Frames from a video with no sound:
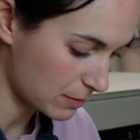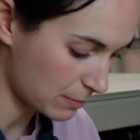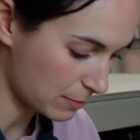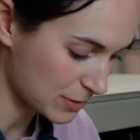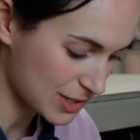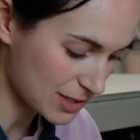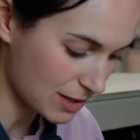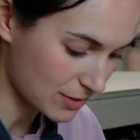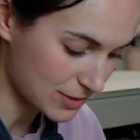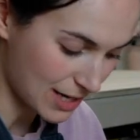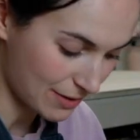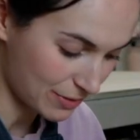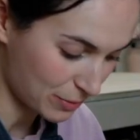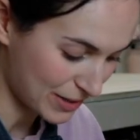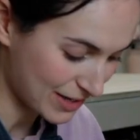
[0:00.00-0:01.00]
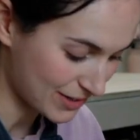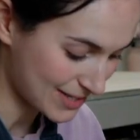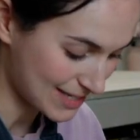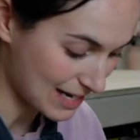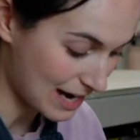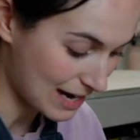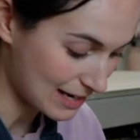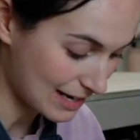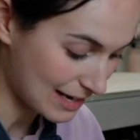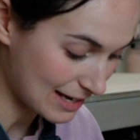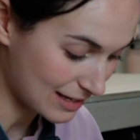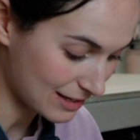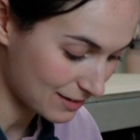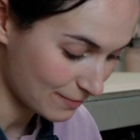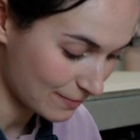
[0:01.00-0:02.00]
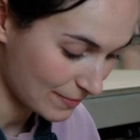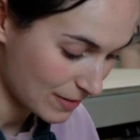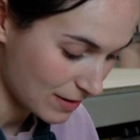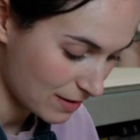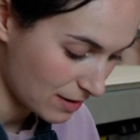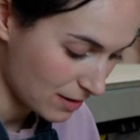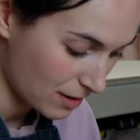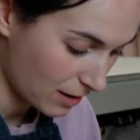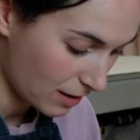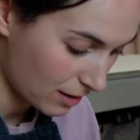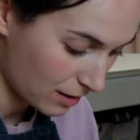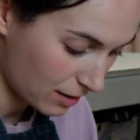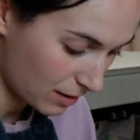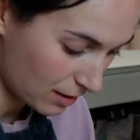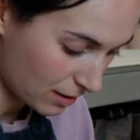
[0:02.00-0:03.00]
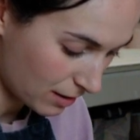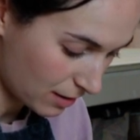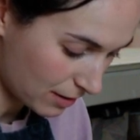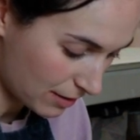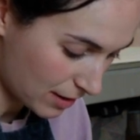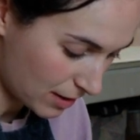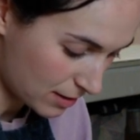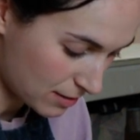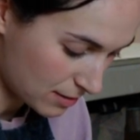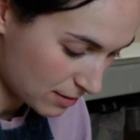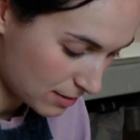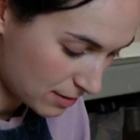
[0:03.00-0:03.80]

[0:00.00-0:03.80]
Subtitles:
Slow down the wheel slightly, and then